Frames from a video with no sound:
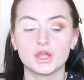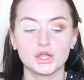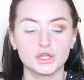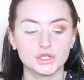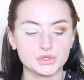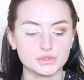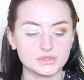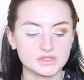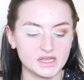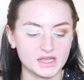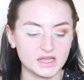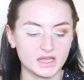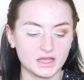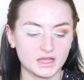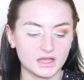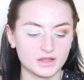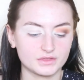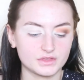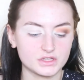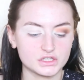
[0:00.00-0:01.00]

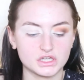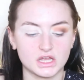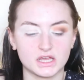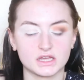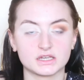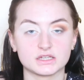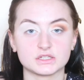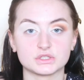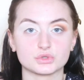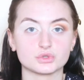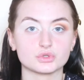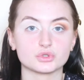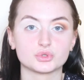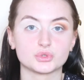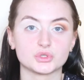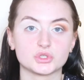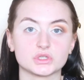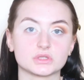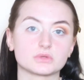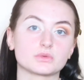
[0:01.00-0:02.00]
Using the shade Indulge,
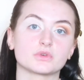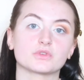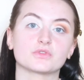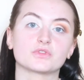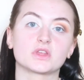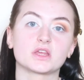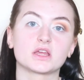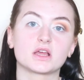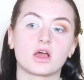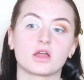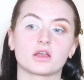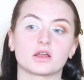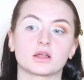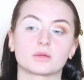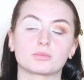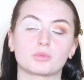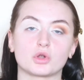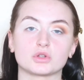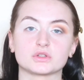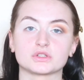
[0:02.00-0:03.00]
which is one of the kind of like
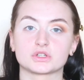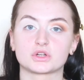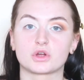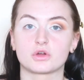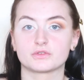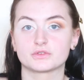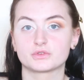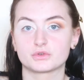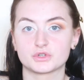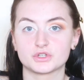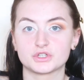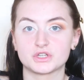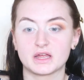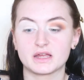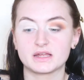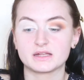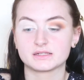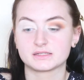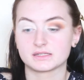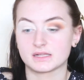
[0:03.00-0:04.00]
bronzer contour
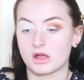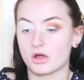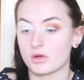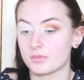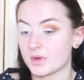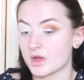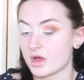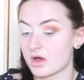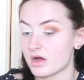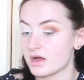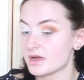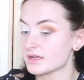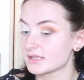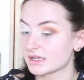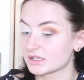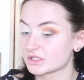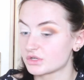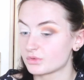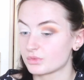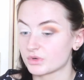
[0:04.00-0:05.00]
shades on my eyes,
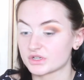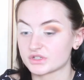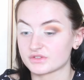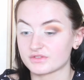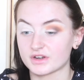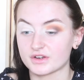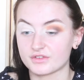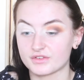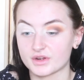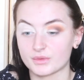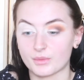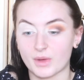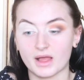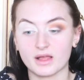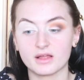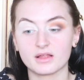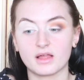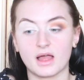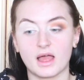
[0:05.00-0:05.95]
actually works really well,